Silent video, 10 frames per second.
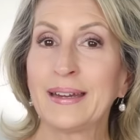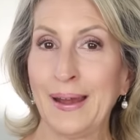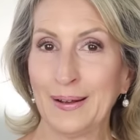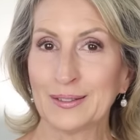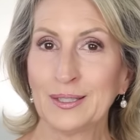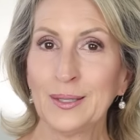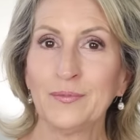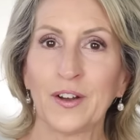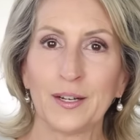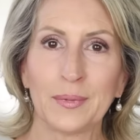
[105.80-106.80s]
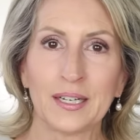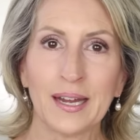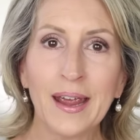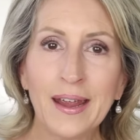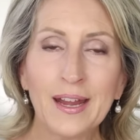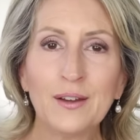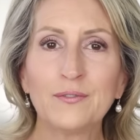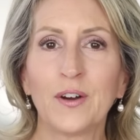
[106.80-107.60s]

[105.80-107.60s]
Calcium, vitamin K,